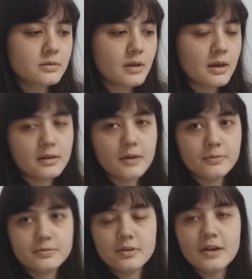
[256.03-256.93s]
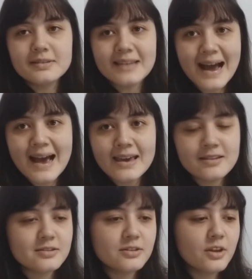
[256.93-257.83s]
that was not
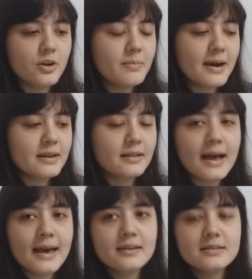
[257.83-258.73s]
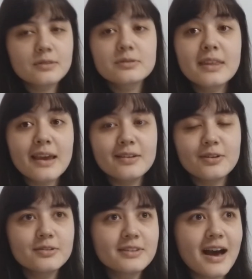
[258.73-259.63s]
nice, nobody likes a
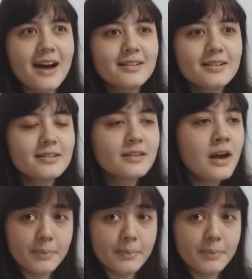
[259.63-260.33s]
teetotaler.